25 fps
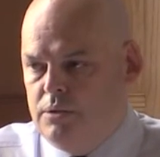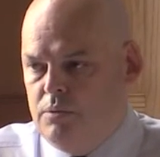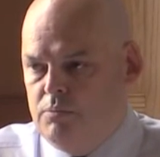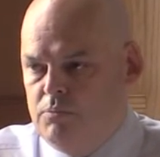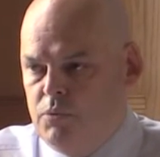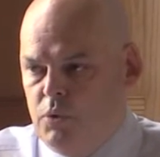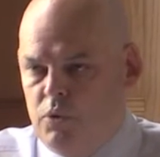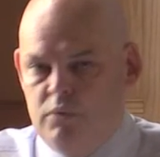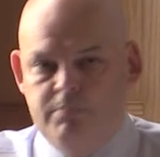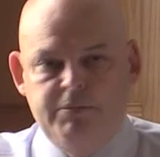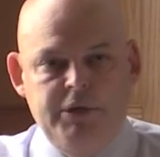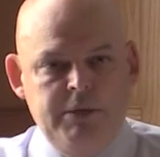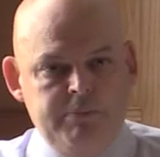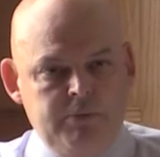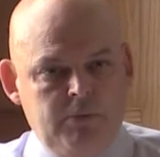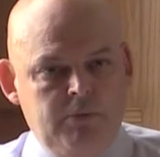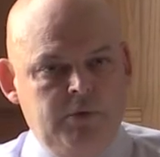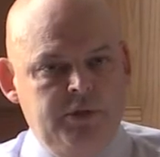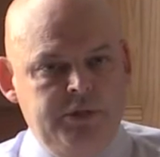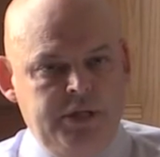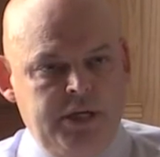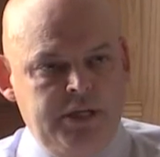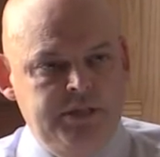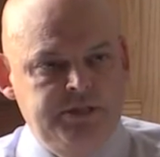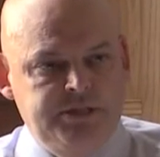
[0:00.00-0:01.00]
More people
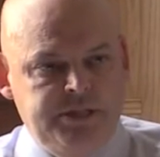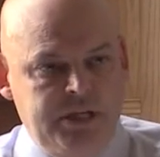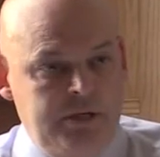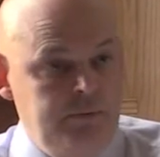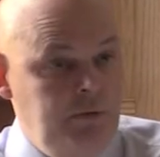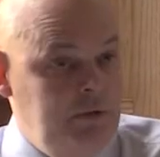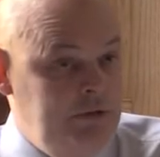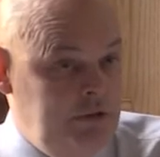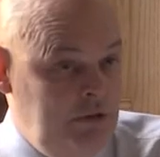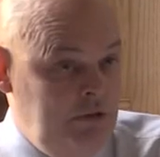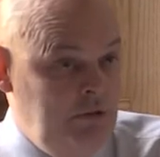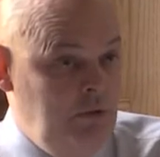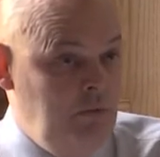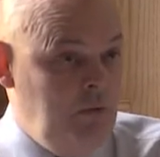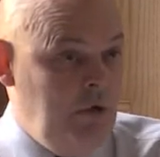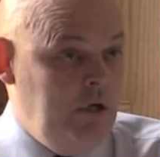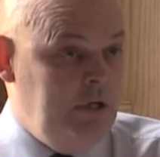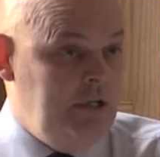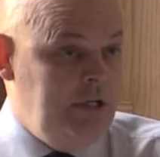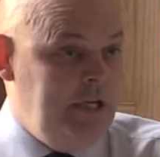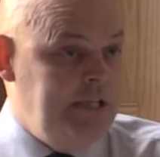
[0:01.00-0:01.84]
will then say, well, do you know what,